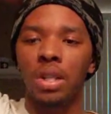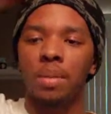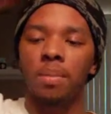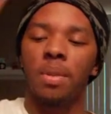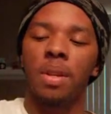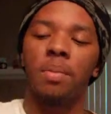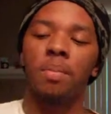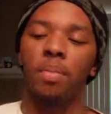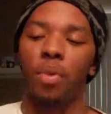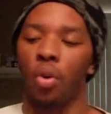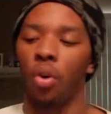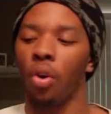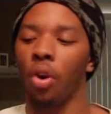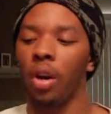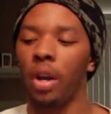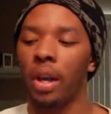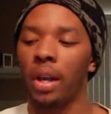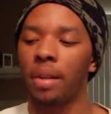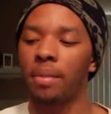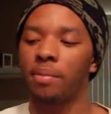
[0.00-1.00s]
hasn't been
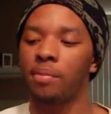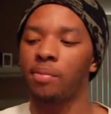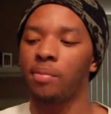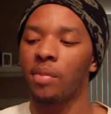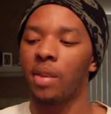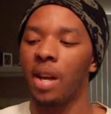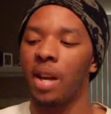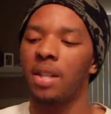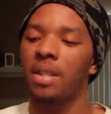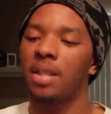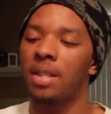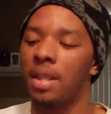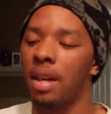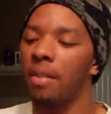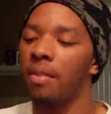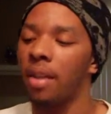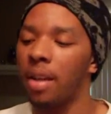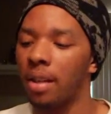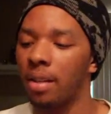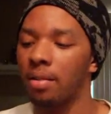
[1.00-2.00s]
boring. I just
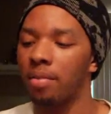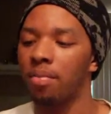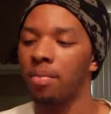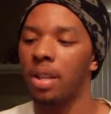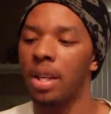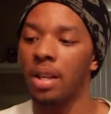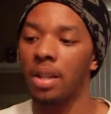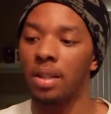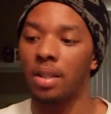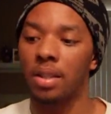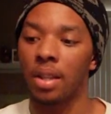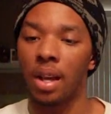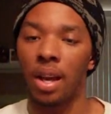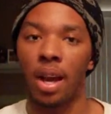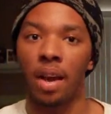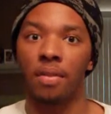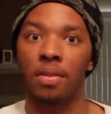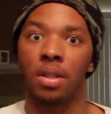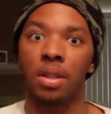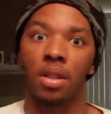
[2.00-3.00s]
have, like, things that
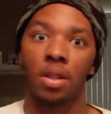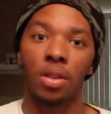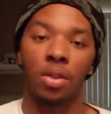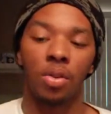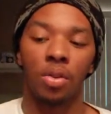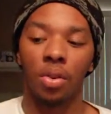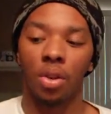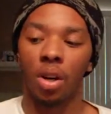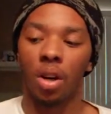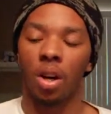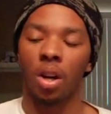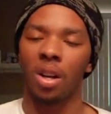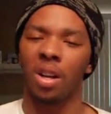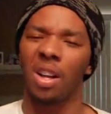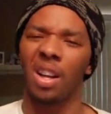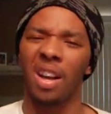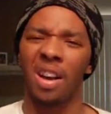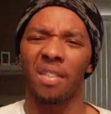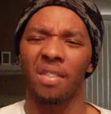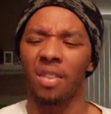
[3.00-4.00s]
I have to do.
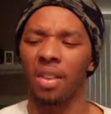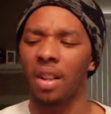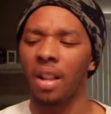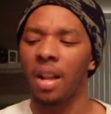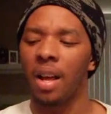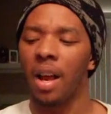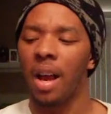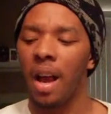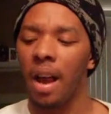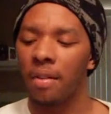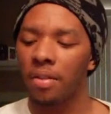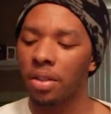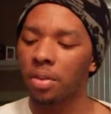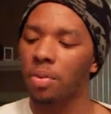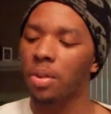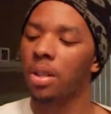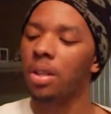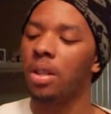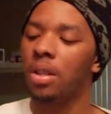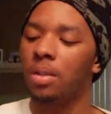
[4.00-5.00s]
I have to
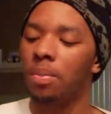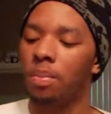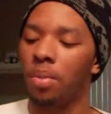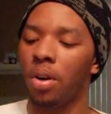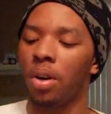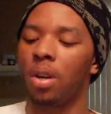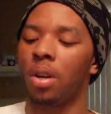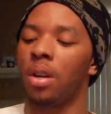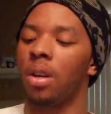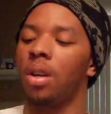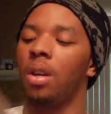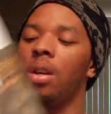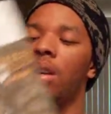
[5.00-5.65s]
read this book